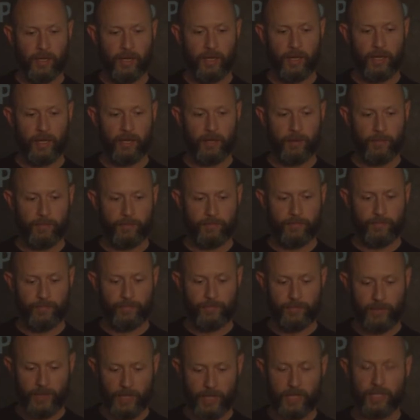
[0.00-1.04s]
uh,
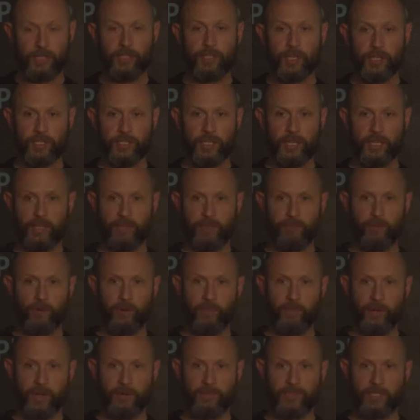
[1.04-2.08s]
that it does like the
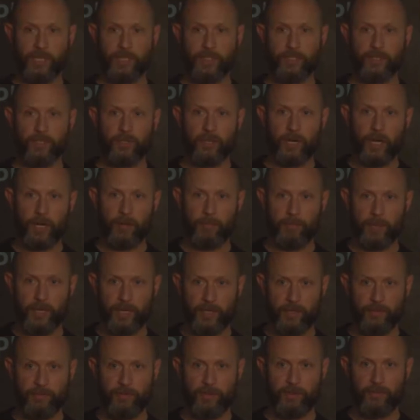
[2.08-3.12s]
four five sensor crop
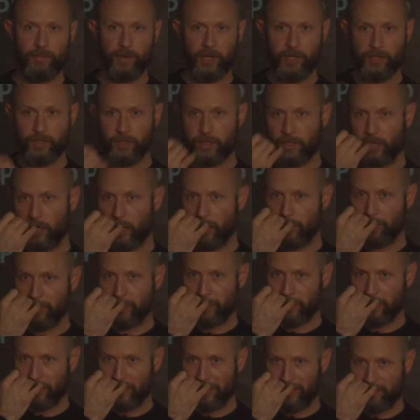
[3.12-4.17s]
and the viewfinder crop,
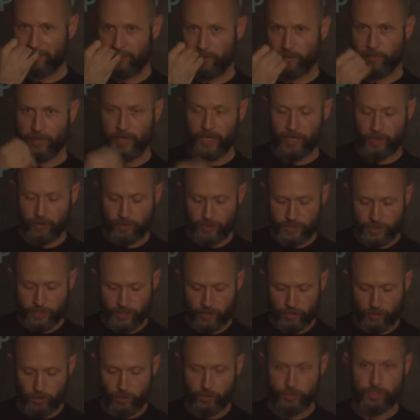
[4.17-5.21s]
and for me it was
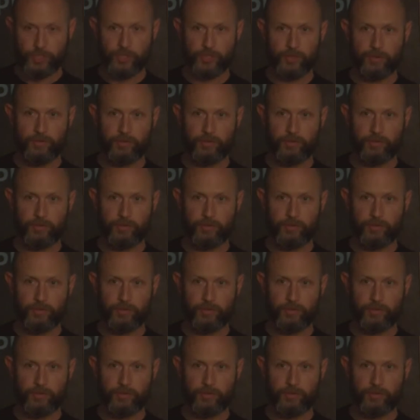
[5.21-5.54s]
a close,